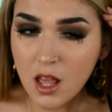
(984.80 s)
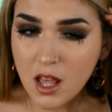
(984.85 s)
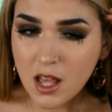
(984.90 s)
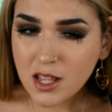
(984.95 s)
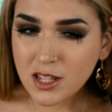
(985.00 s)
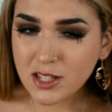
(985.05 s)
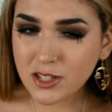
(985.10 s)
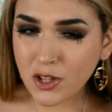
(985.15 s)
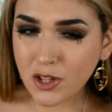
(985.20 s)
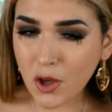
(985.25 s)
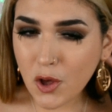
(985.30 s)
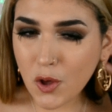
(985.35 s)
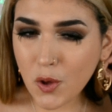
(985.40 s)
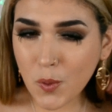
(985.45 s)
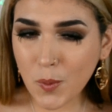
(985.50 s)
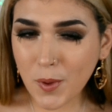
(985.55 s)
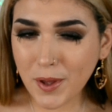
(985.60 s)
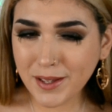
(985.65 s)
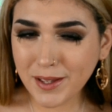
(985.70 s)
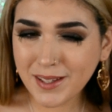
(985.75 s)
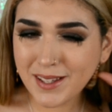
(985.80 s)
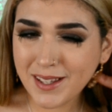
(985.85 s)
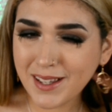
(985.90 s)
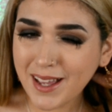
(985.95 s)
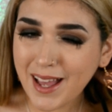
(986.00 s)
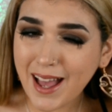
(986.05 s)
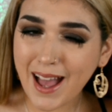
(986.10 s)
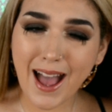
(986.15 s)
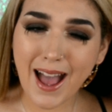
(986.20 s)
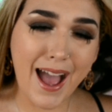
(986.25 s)
So
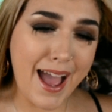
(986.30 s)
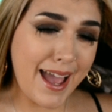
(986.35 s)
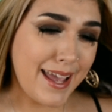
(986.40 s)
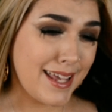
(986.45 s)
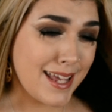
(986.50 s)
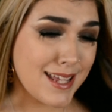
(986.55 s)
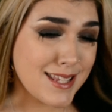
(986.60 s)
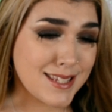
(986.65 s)
I guess